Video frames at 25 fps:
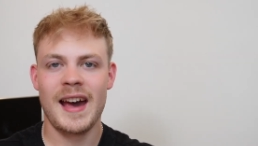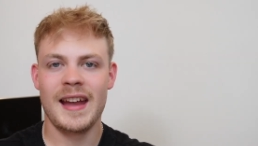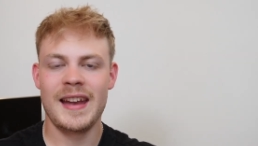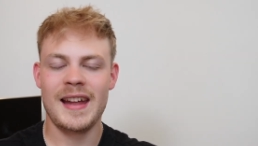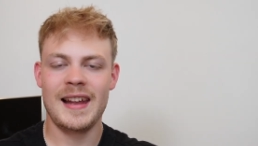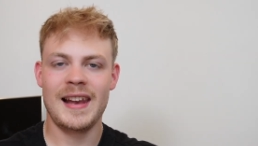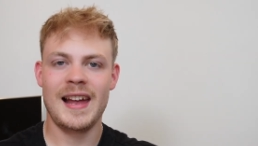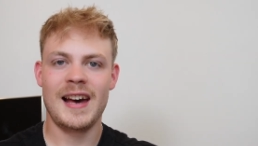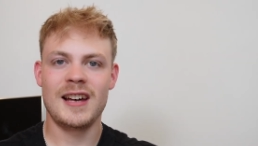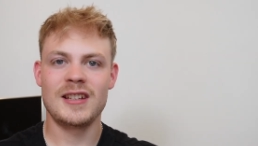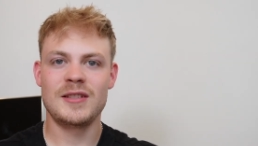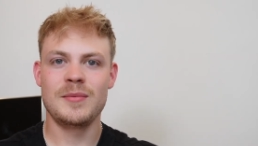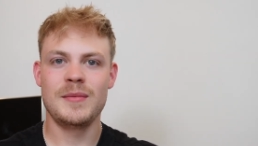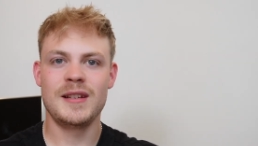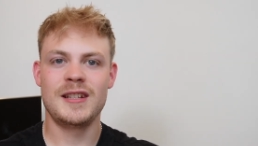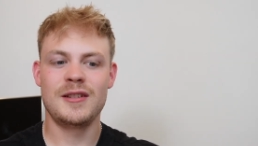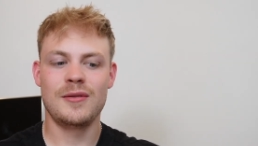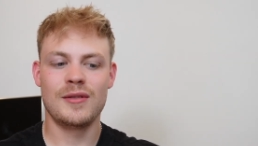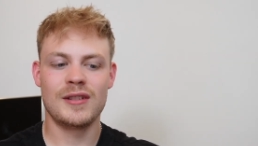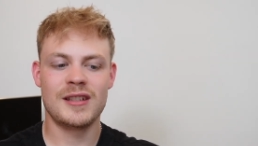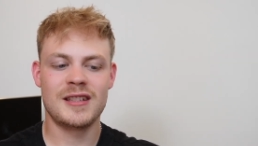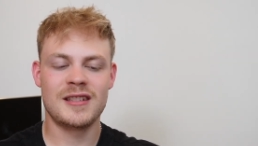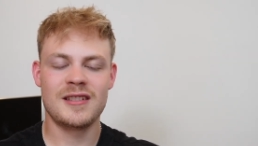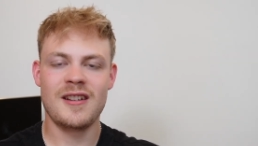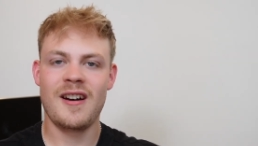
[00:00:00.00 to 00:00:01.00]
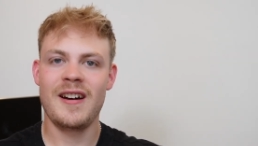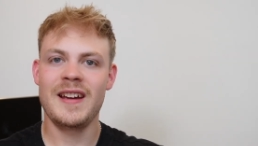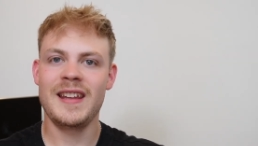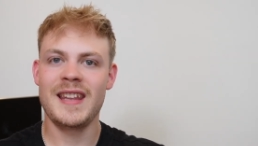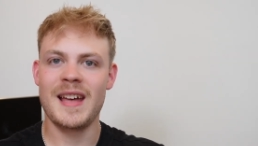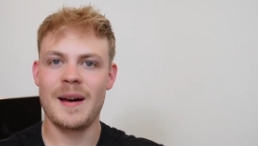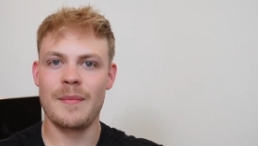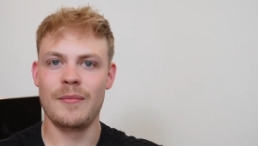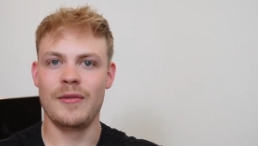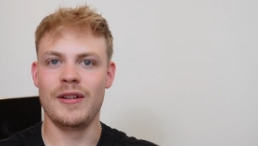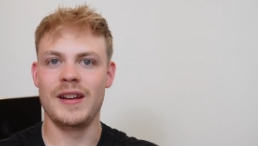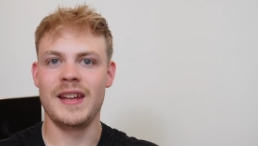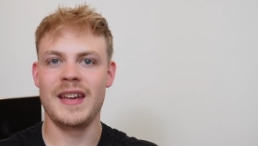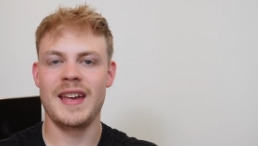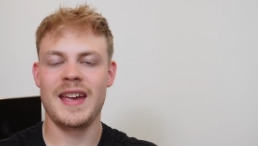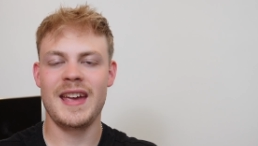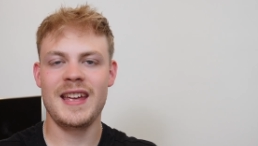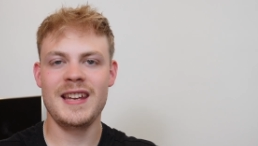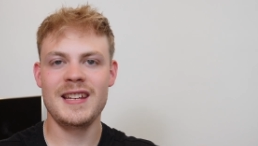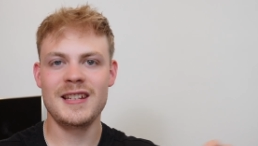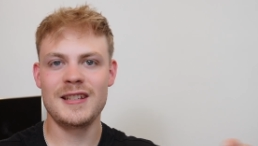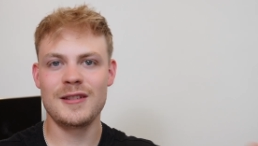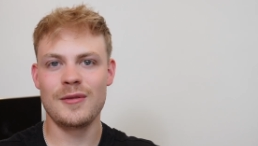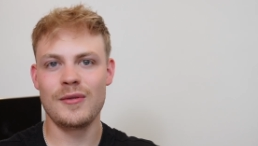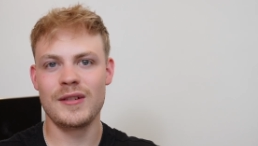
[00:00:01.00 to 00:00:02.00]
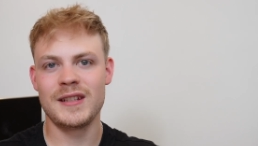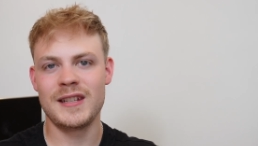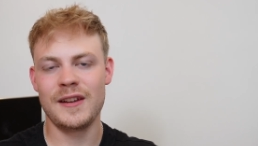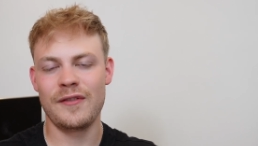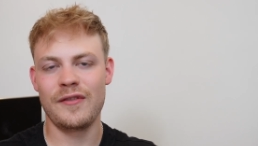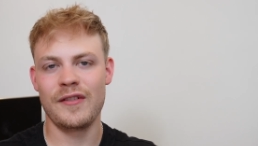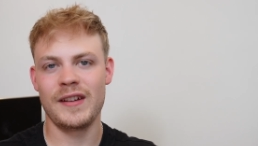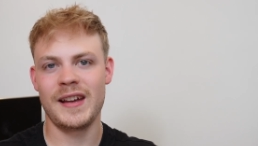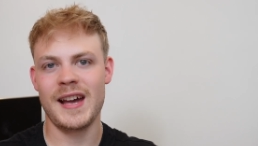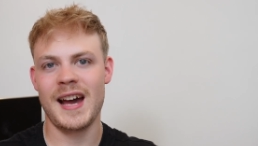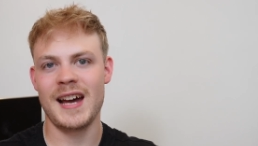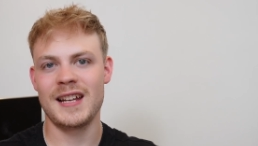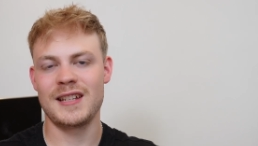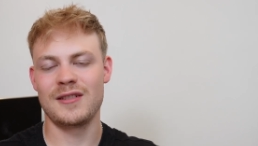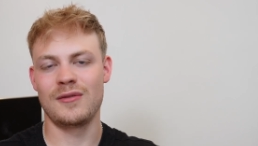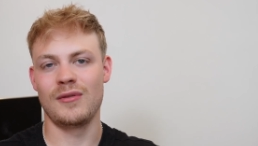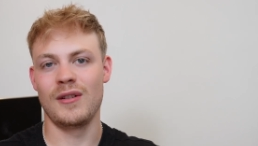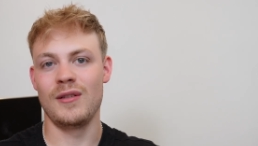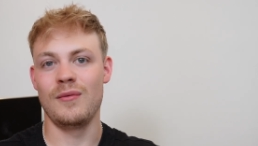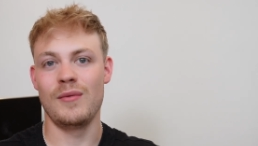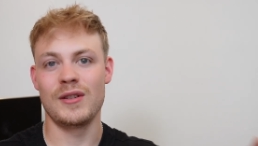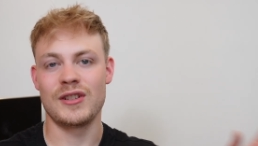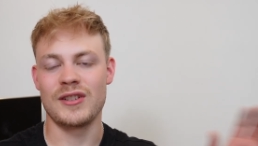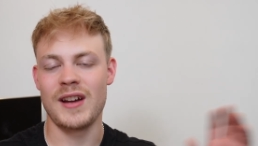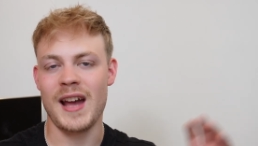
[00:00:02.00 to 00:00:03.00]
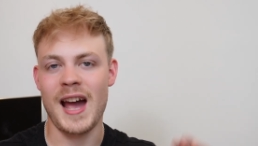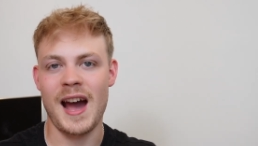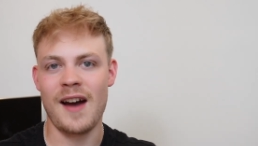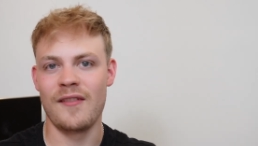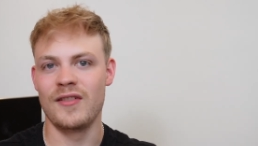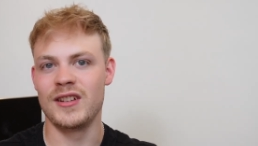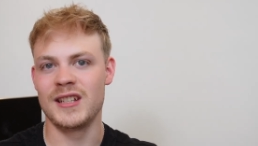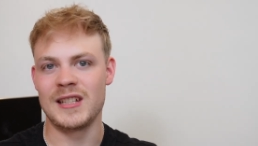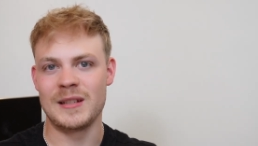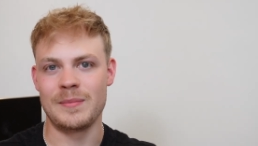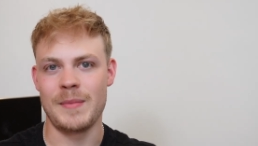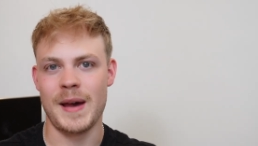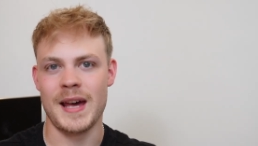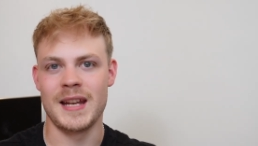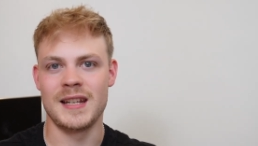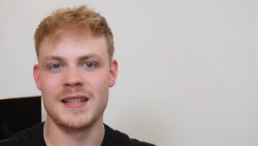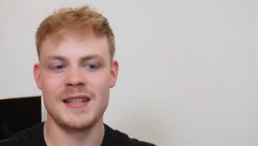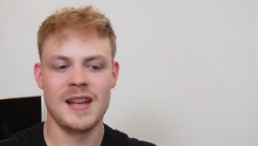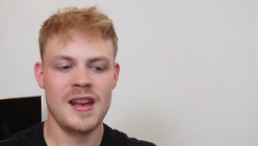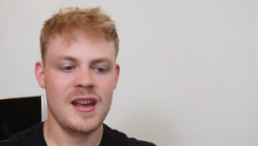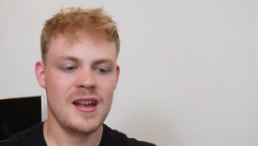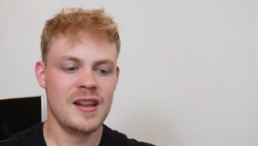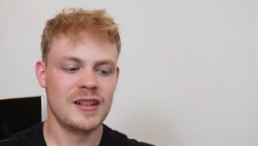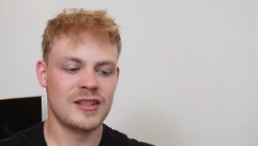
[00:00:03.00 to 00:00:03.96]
and it allows me to assign that money into a different category which I haven't spent.